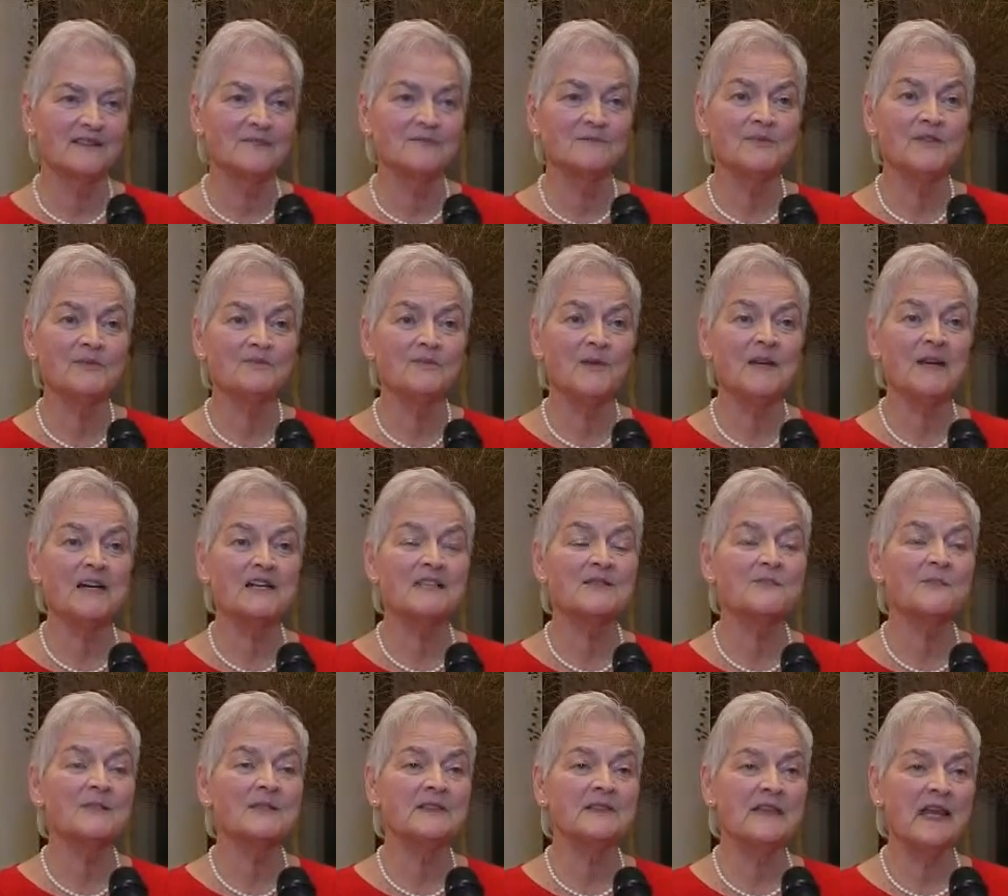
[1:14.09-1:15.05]
But my
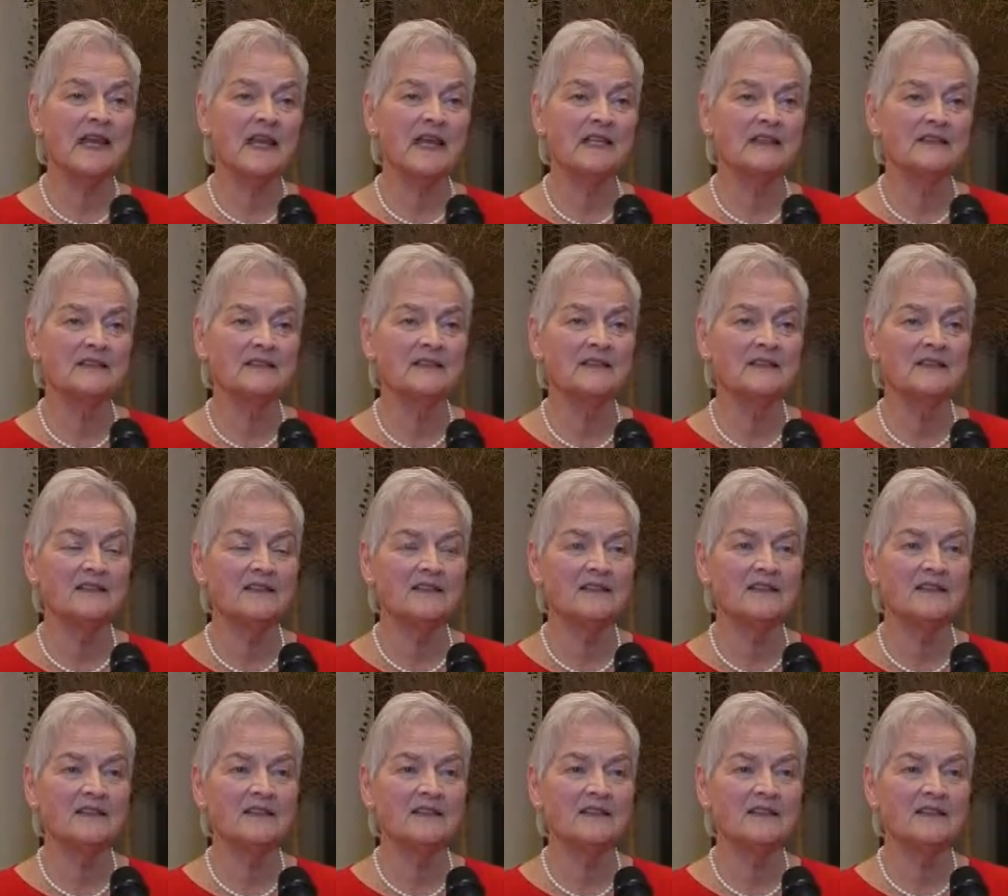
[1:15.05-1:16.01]
husband Dan
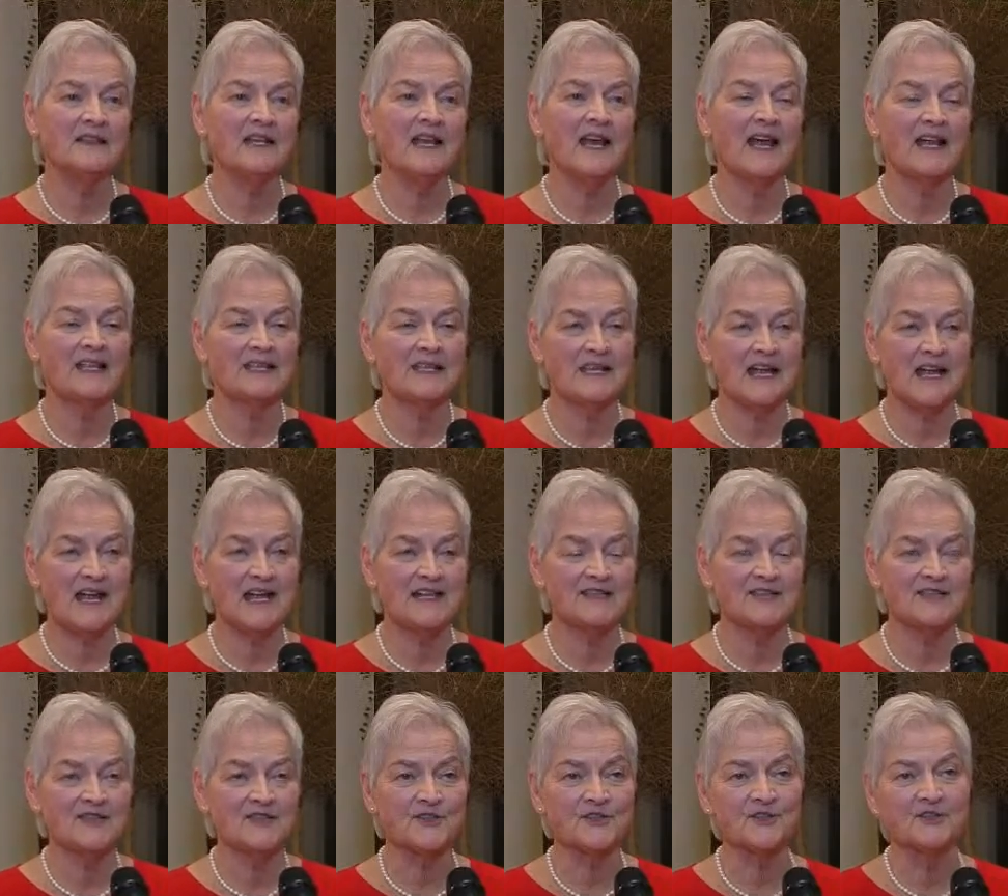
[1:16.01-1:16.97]
had
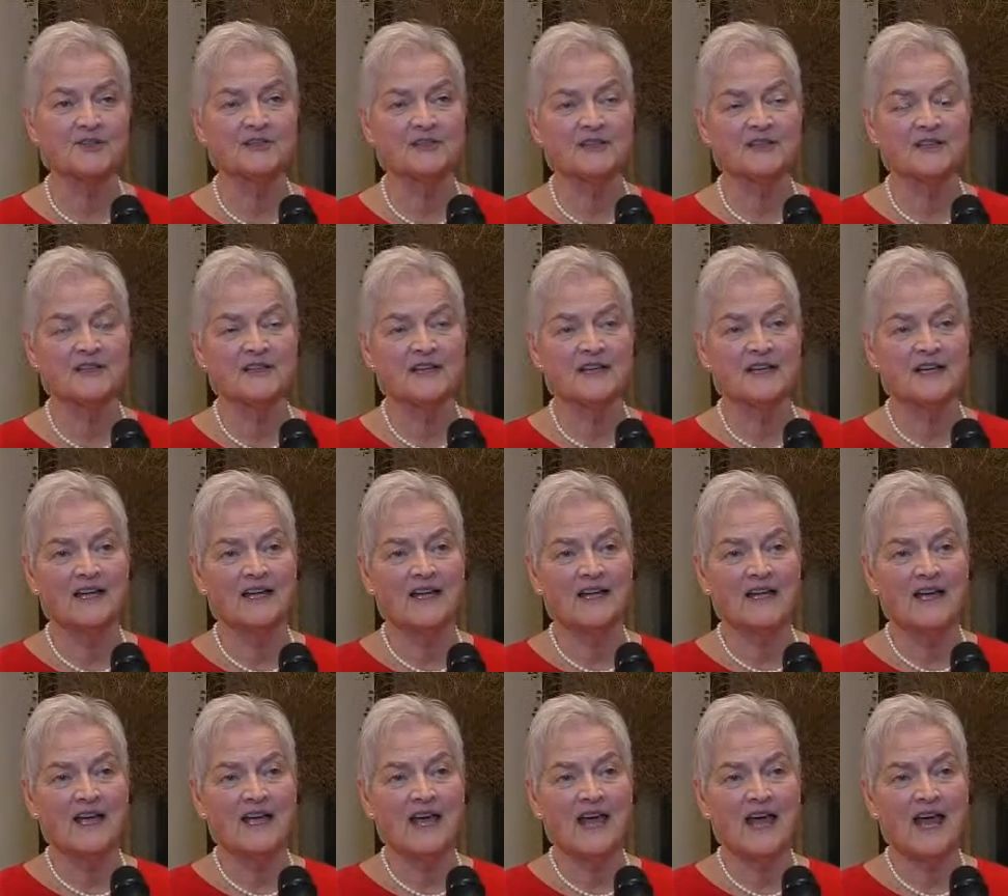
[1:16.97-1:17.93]
cancer,
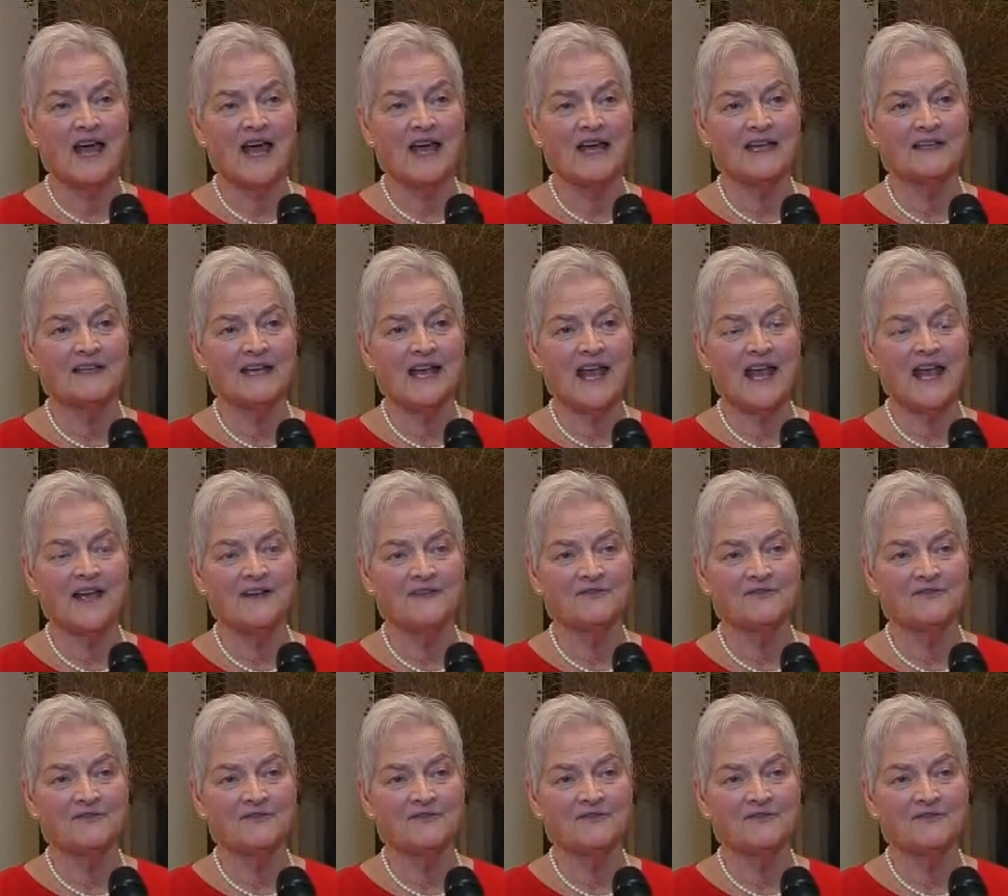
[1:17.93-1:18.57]
and